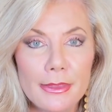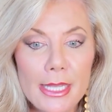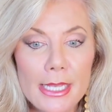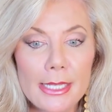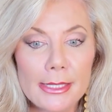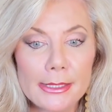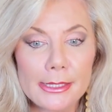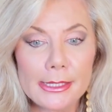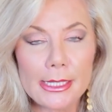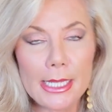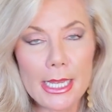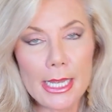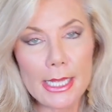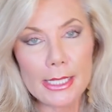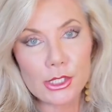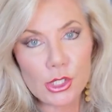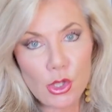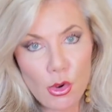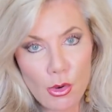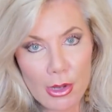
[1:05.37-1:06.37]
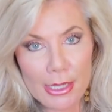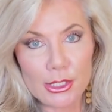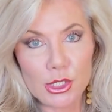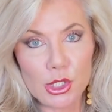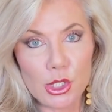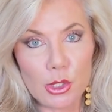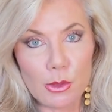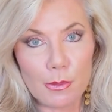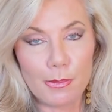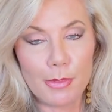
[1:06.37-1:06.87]
This is
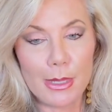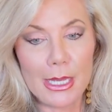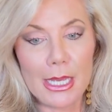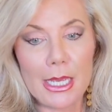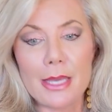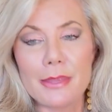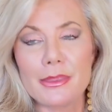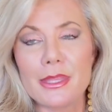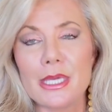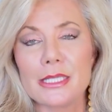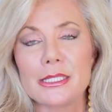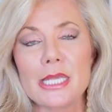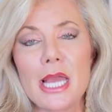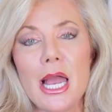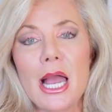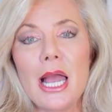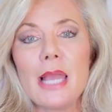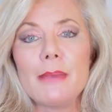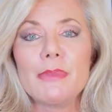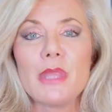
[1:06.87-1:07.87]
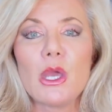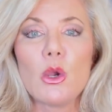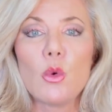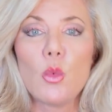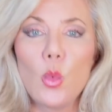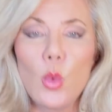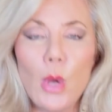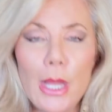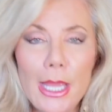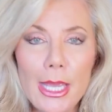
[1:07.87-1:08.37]
going to be the time that
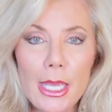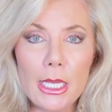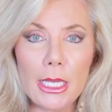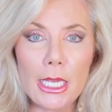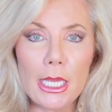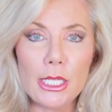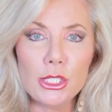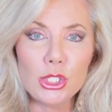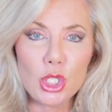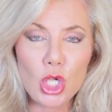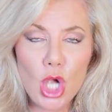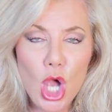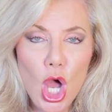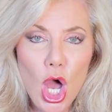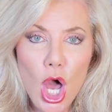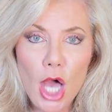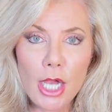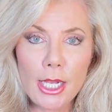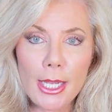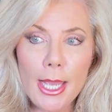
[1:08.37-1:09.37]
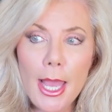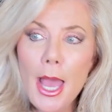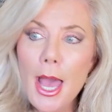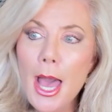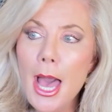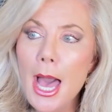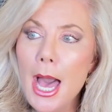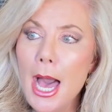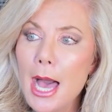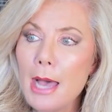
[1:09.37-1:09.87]
we can talk
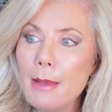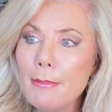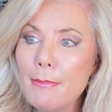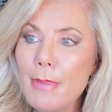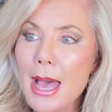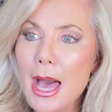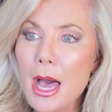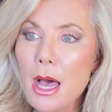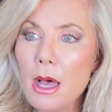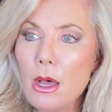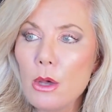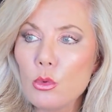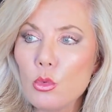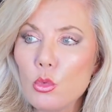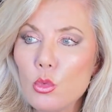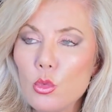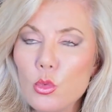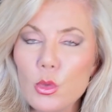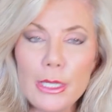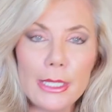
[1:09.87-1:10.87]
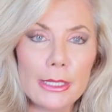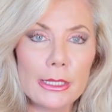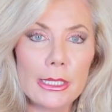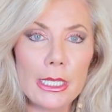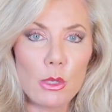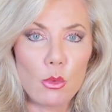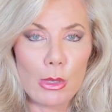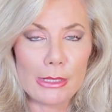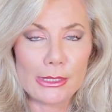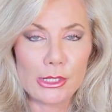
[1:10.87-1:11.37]
about
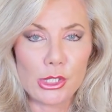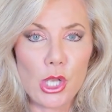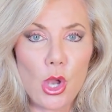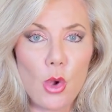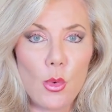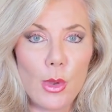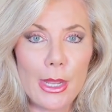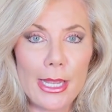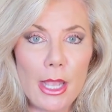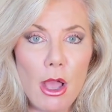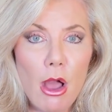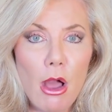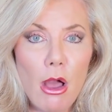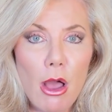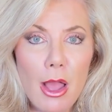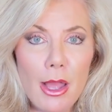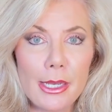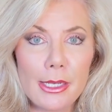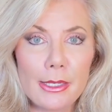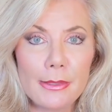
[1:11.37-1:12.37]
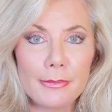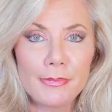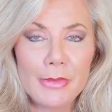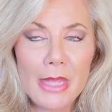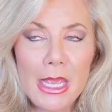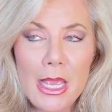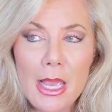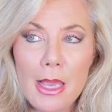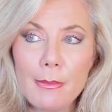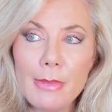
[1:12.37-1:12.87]
really what's going on,
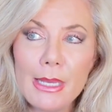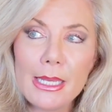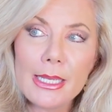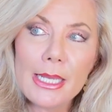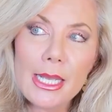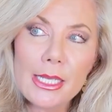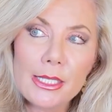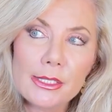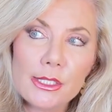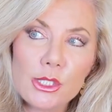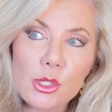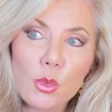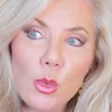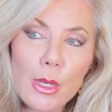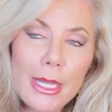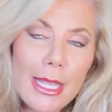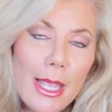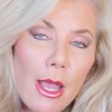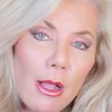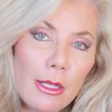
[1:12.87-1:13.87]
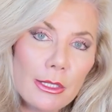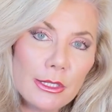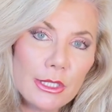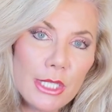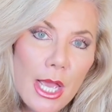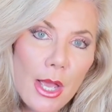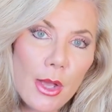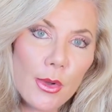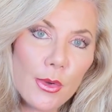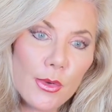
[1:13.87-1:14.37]
because we all
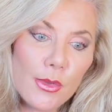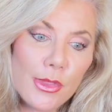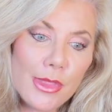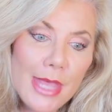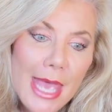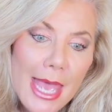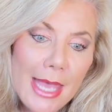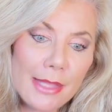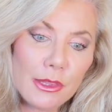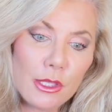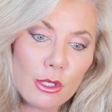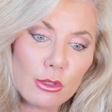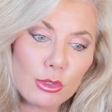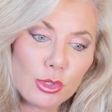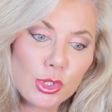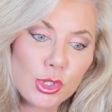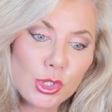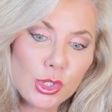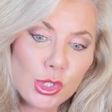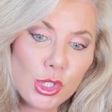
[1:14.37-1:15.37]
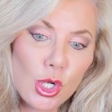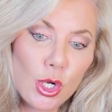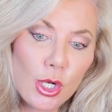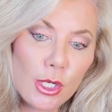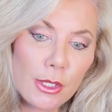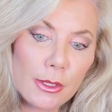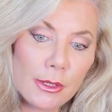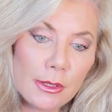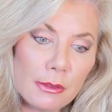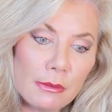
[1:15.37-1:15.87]
know that there's
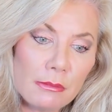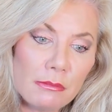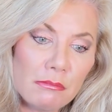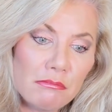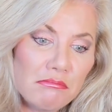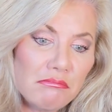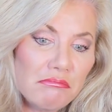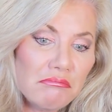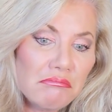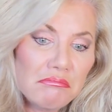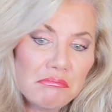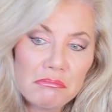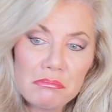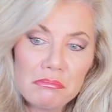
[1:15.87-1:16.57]
certain